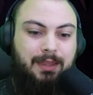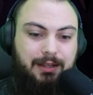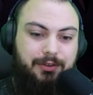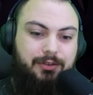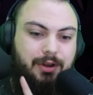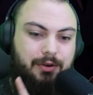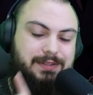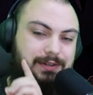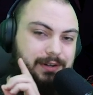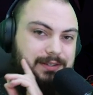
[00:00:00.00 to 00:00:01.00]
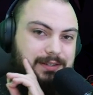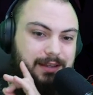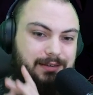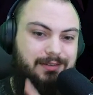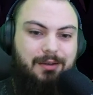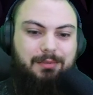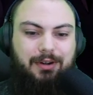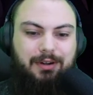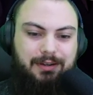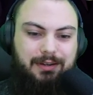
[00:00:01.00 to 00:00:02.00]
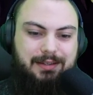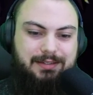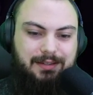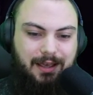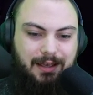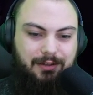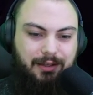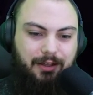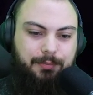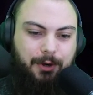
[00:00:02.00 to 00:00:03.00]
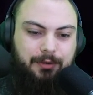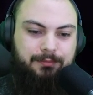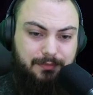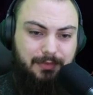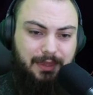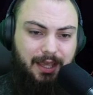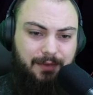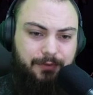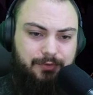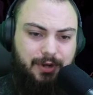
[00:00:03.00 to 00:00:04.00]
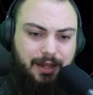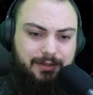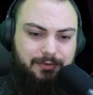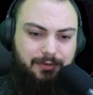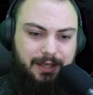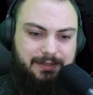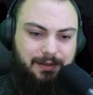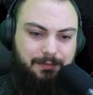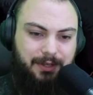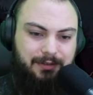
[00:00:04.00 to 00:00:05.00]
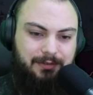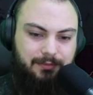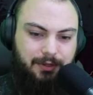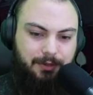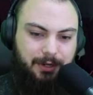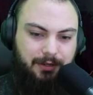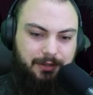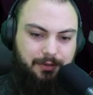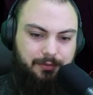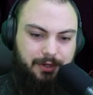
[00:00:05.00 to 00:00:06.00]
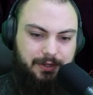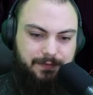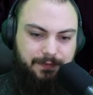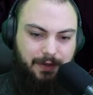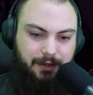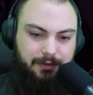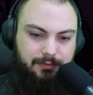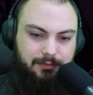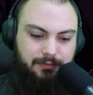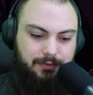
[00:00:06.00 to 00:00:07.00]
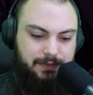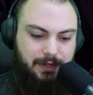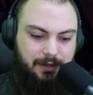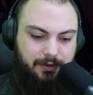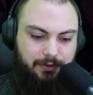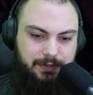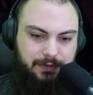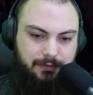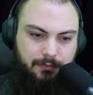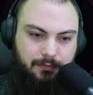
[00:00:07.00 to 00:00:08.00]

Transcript: Now you'll notice there is a number next to that little health bar. If you try to hit something, well, apparently 3 is fine. Is it not going to...